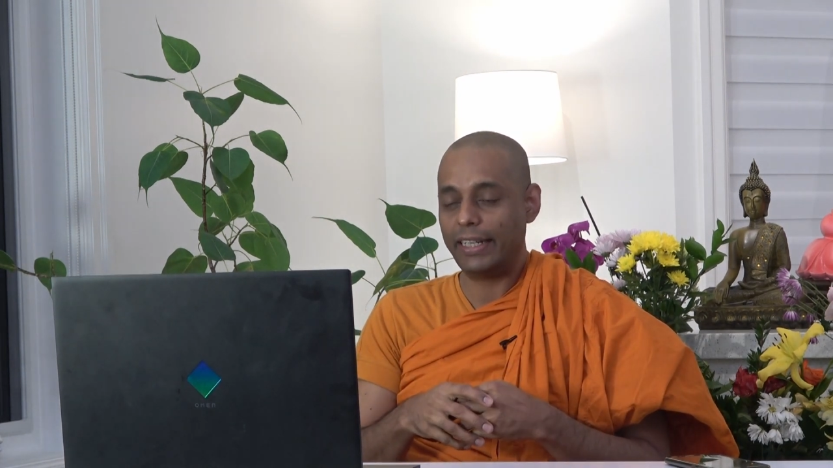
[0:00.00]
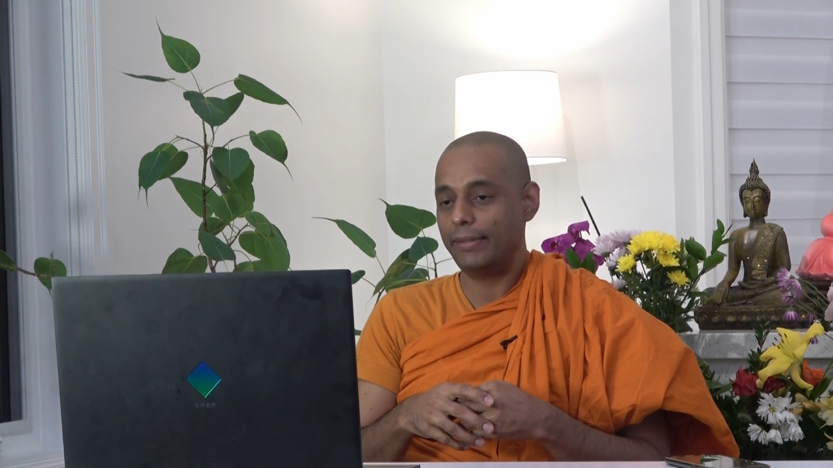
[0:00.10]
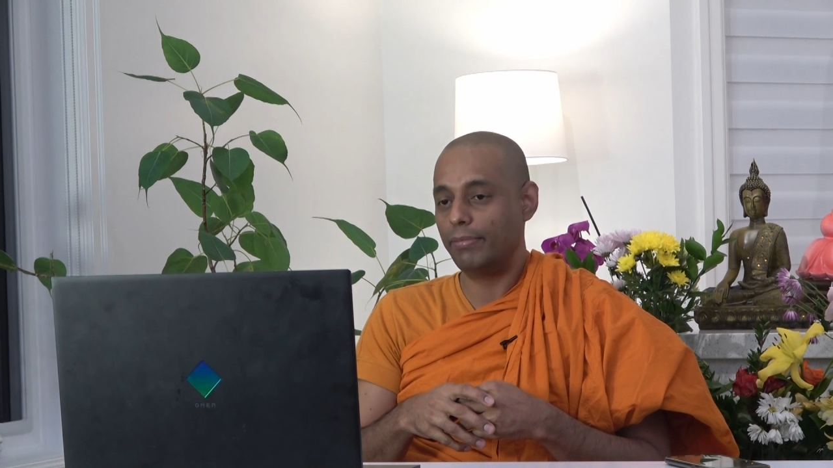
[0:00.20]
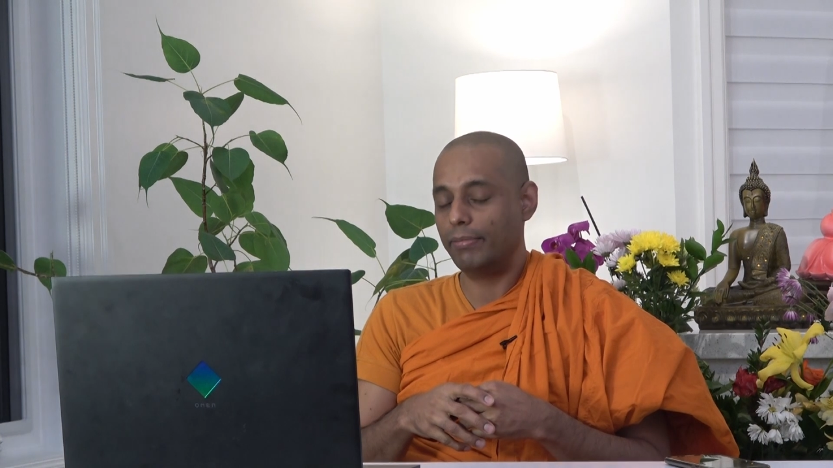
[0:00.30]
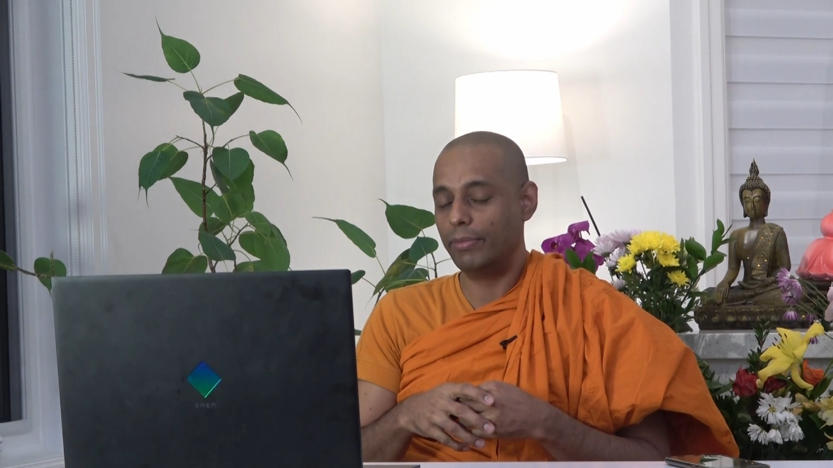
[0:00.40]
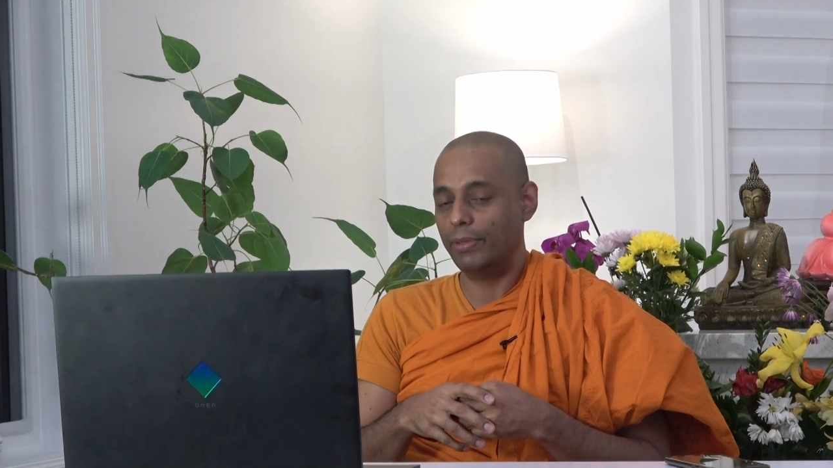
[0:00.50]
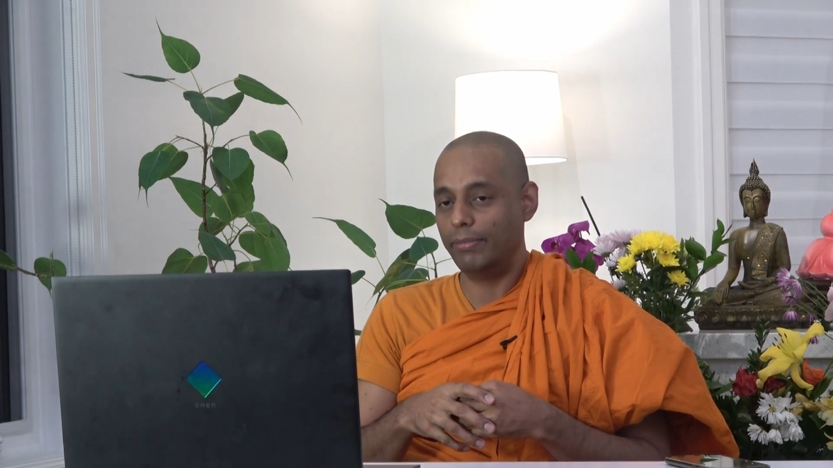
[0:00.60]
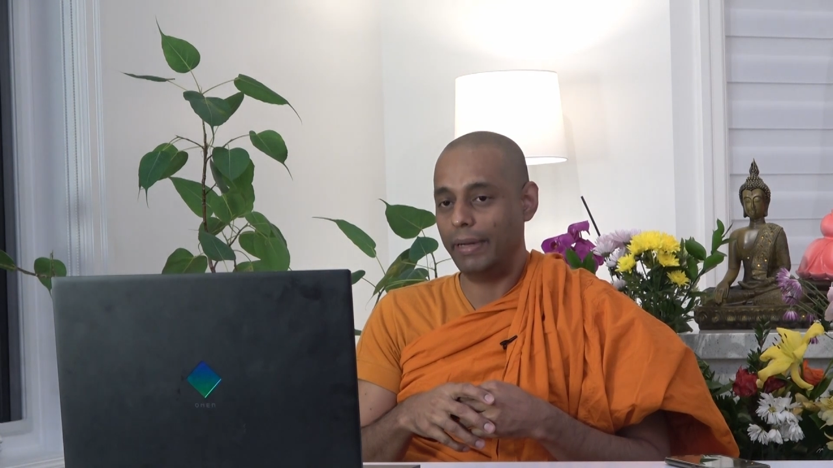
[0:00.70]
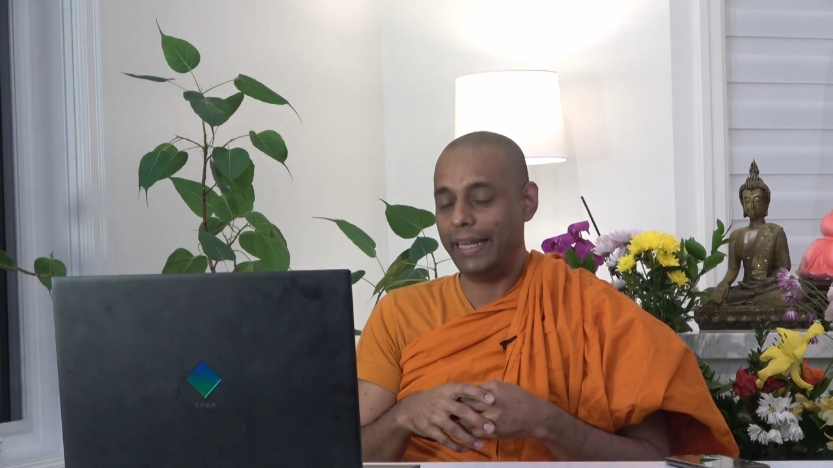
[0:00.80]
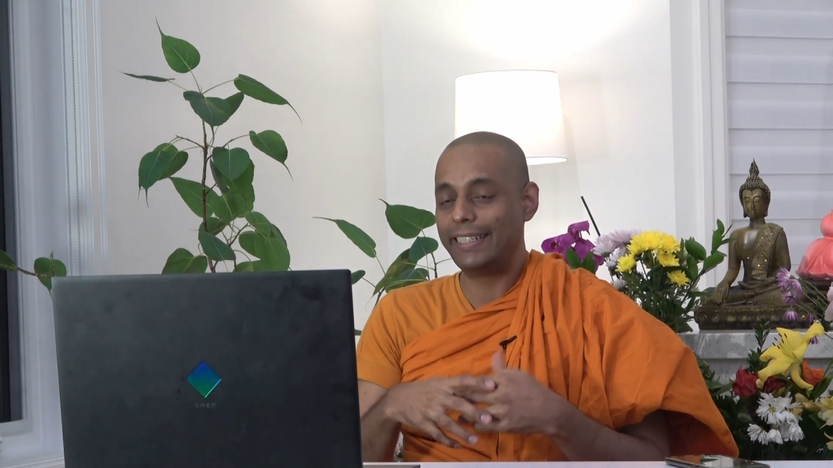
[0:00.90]
is
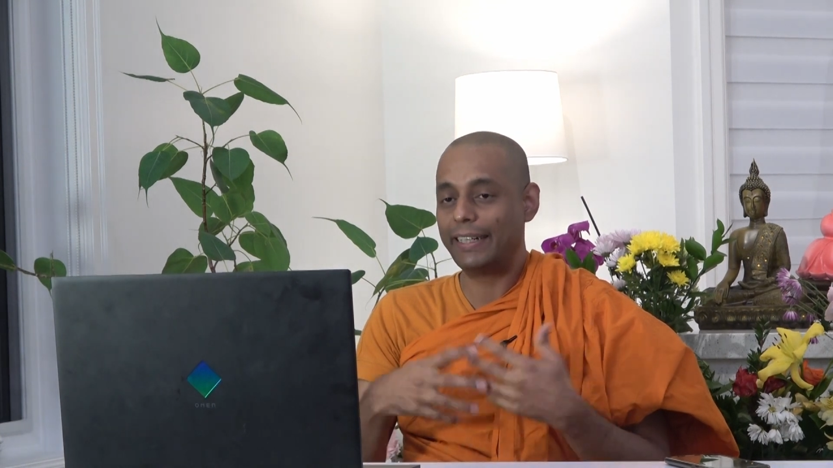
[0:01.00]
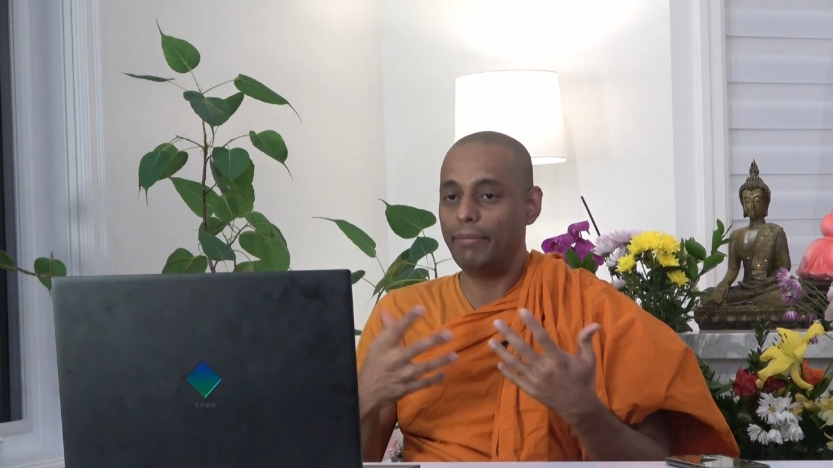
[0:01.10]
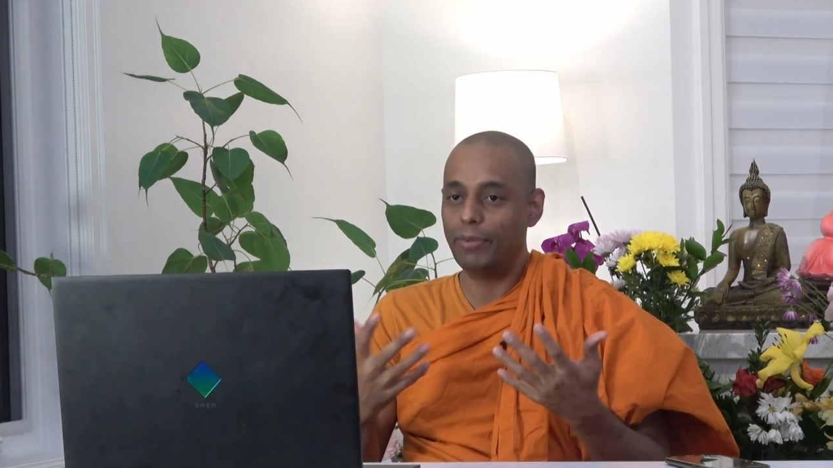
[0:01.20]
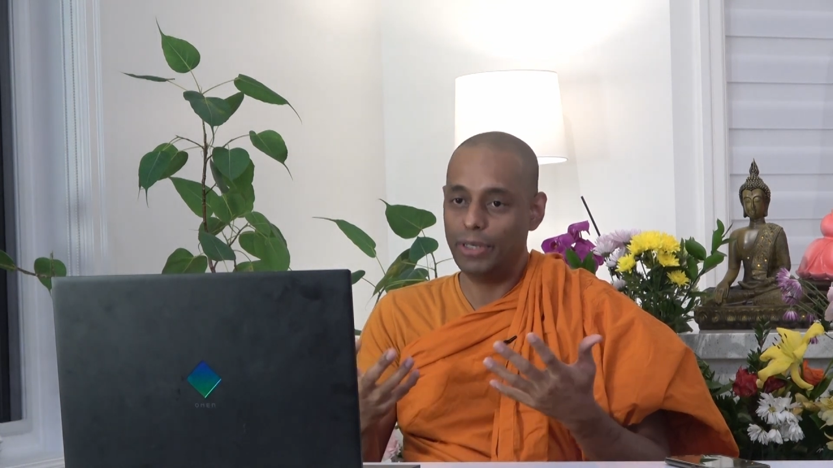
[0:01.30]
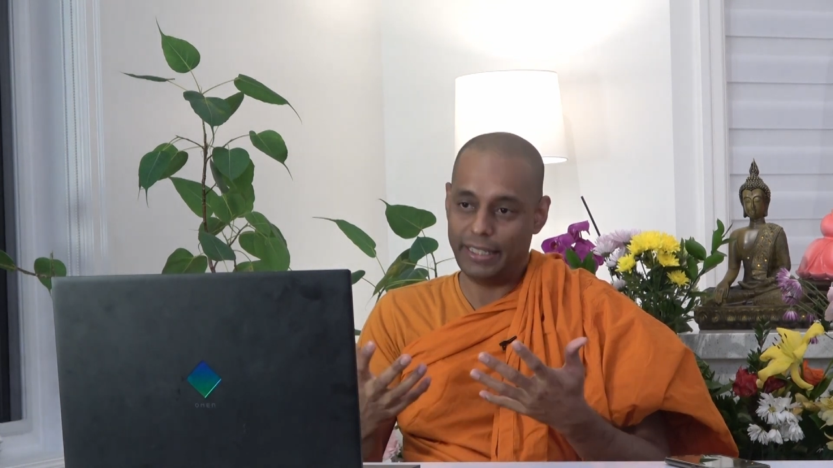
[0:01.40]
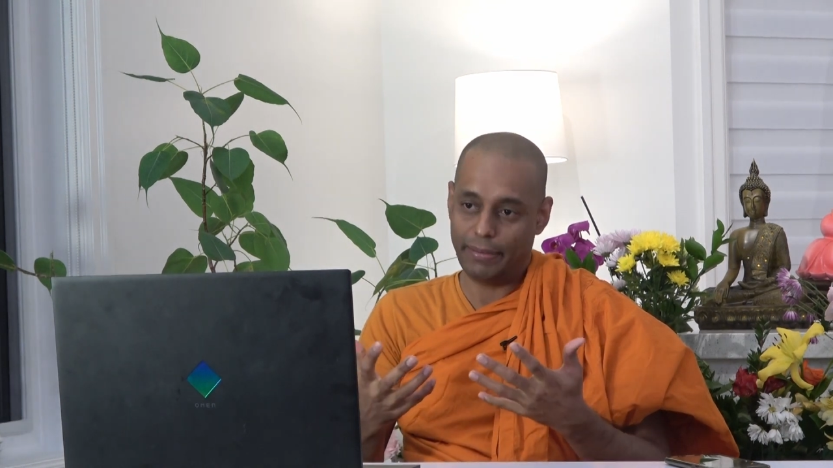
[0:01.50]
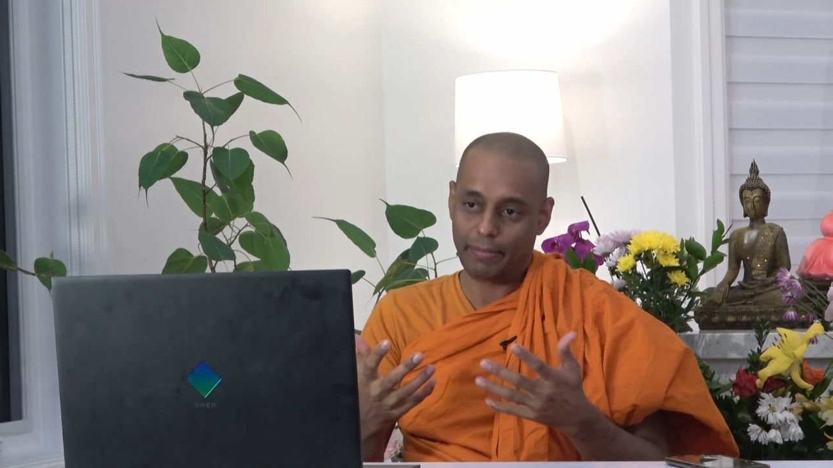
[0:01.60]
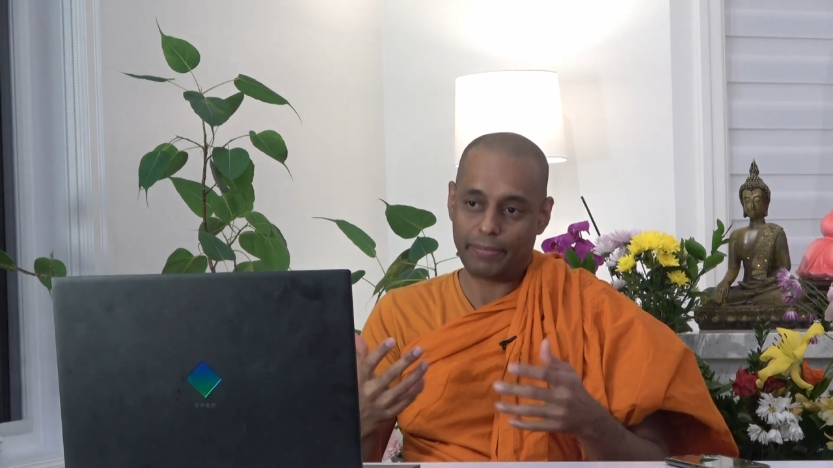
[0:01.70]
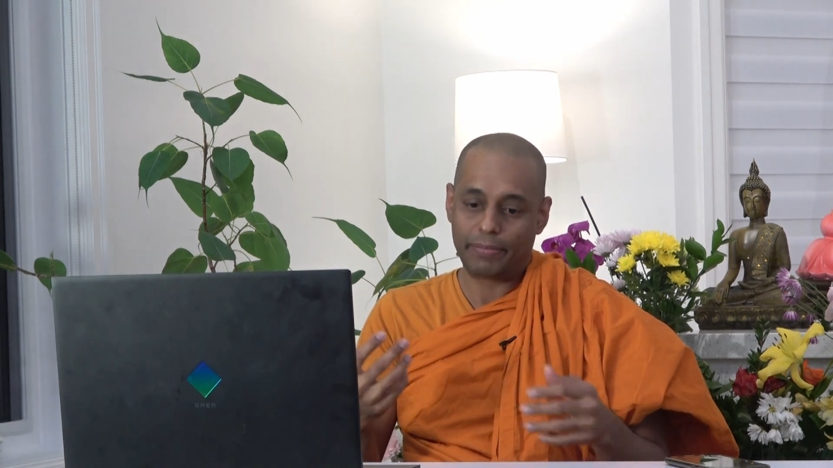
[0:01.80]
mainstream Buddhism.